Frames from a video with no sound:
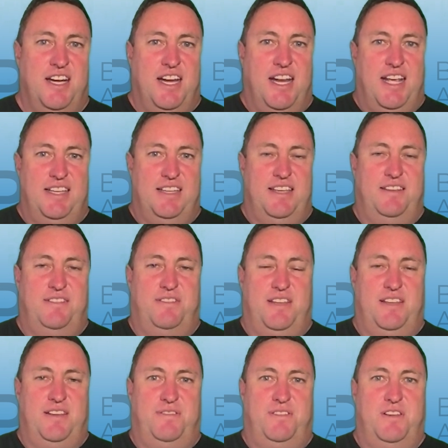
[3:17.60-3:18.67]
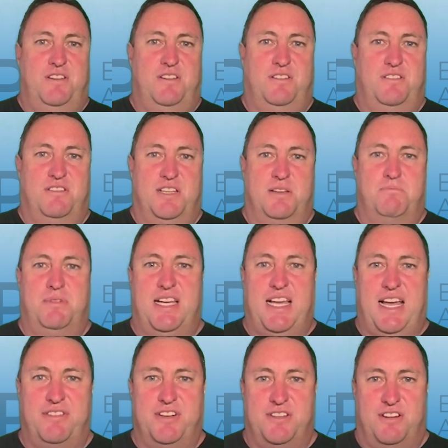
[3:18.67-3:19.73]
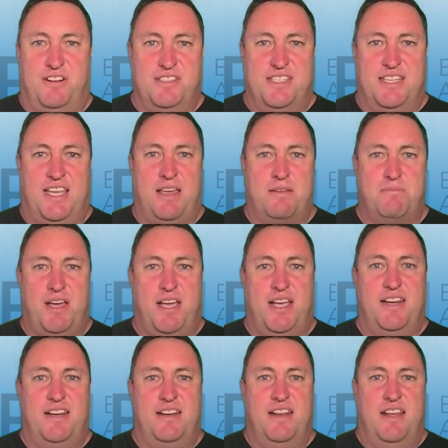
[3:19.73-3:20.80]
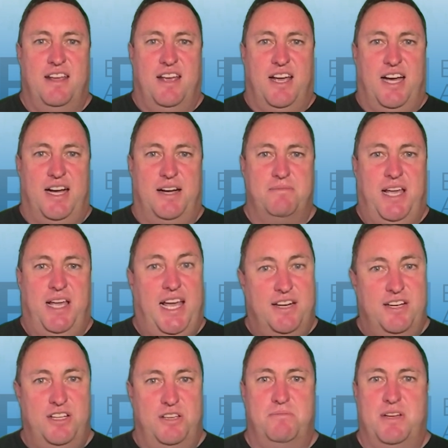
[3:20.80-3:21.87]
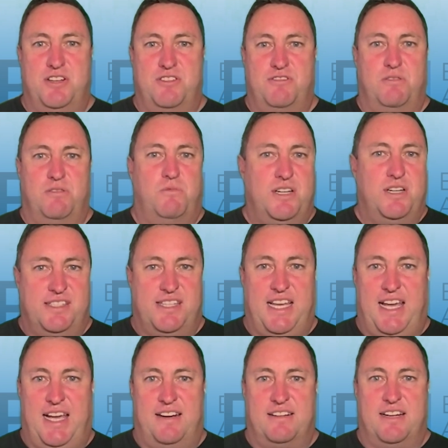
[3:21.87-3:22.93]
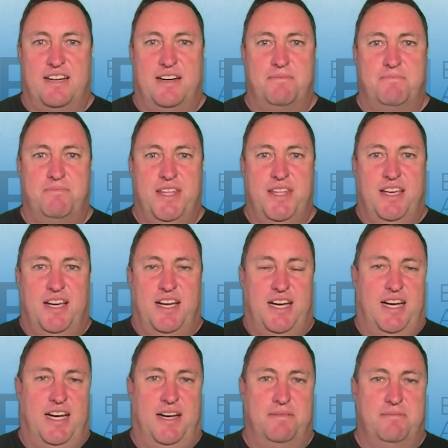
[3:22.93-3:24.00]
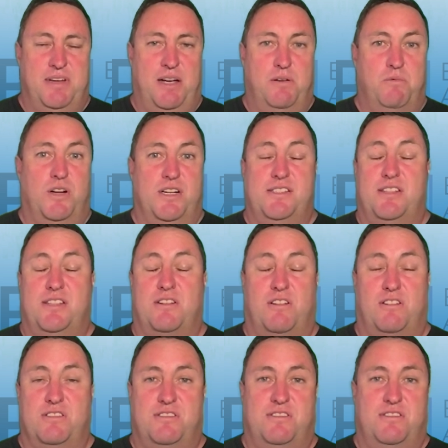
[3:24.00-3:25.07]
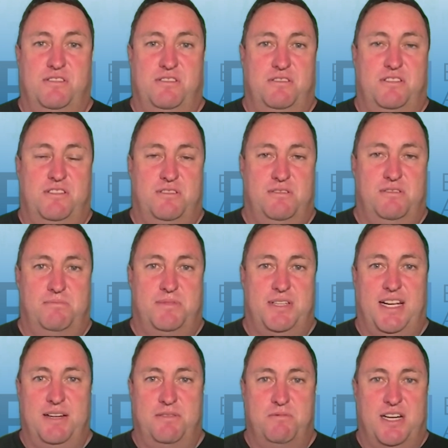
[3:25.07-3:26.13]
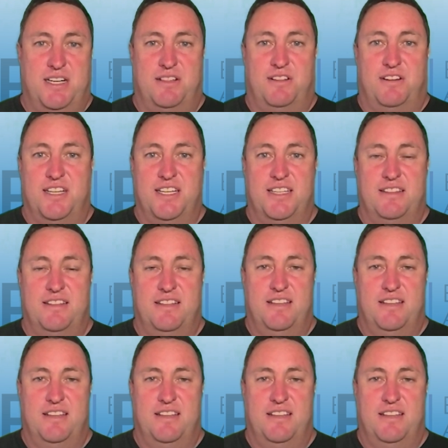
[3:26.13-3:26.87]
if you're doing a big advertising campaign, how do you measure it? What is the outcome? And what is the cost to obtain one client?